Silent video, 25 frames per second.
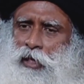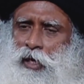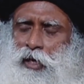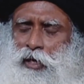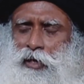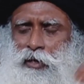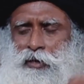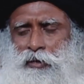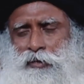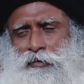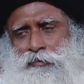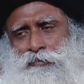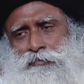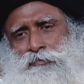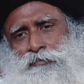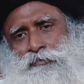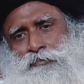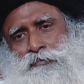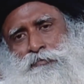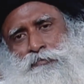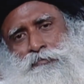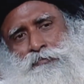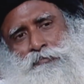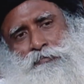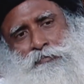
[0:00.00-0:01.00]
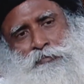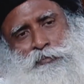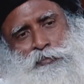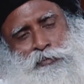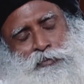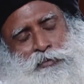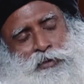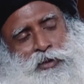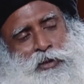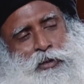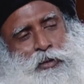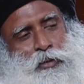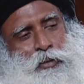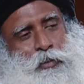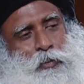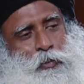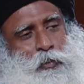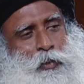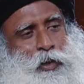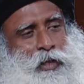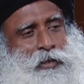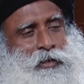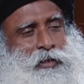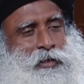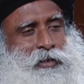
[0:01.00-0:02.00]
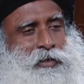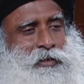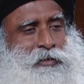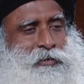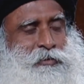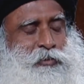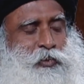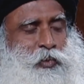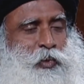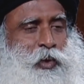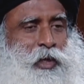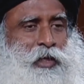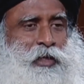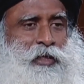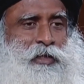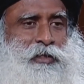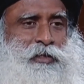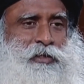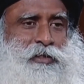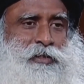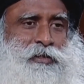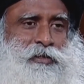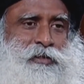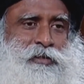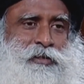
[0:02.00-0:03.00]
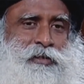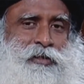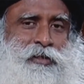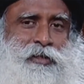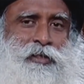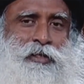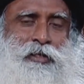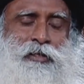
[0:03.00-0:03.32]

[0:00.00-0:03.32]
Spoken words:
dying. Whether one is